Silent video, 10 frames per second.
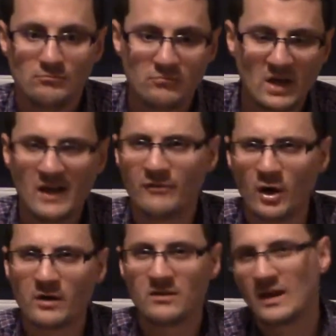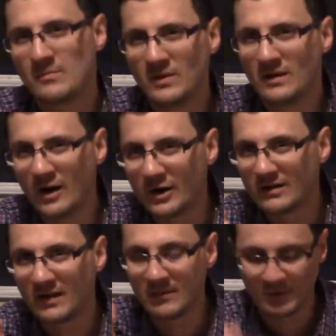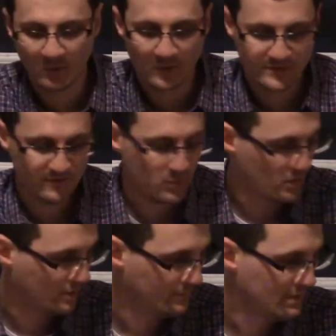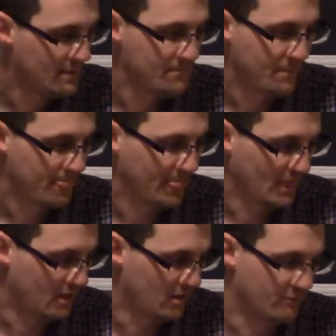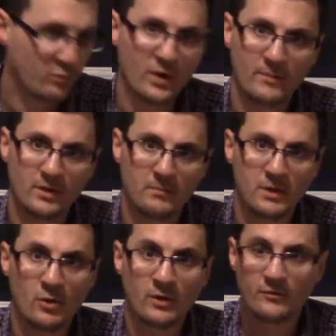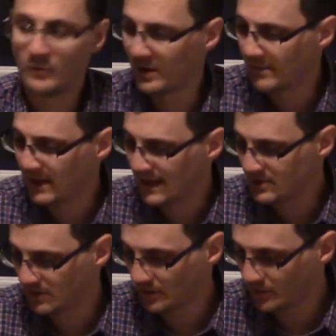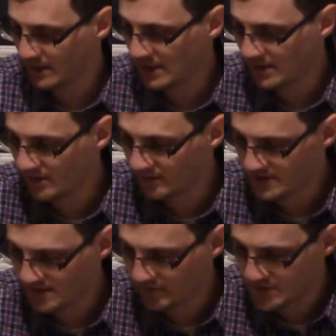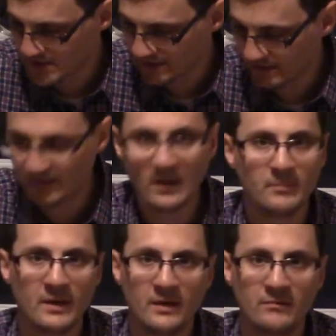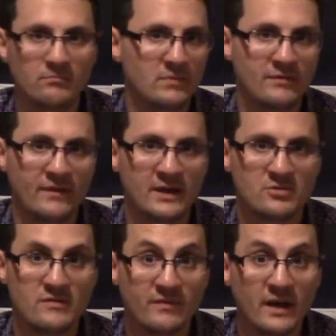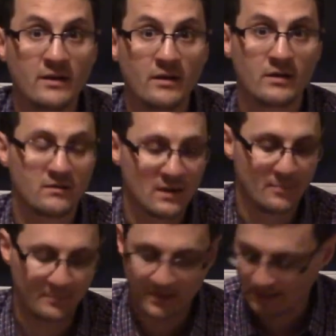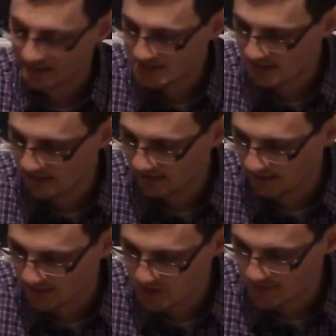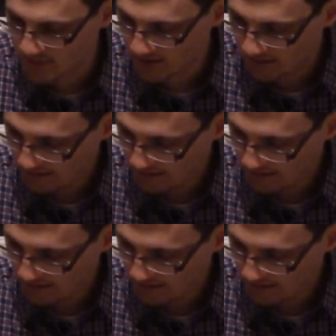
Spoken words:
kind of archetype in quotes, if you will, of what I'm going to be going for. I might actually look in here to see if there's an archetype, and if I actually find an archetype, I'll probably list it in the description